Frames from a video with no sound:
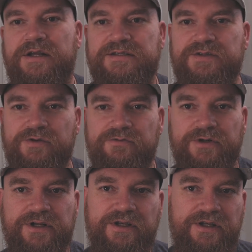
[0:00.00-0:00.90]
It's not a
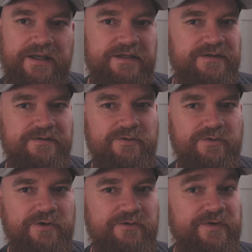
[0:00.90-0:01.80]
very neat
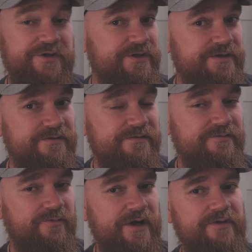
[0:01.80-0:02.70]
or efficient
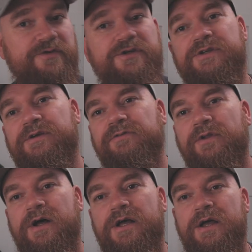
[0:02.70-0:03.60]
way of finishing a
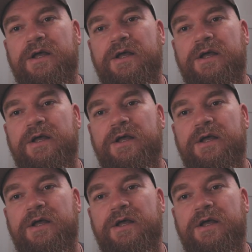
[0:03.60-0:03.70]
fly.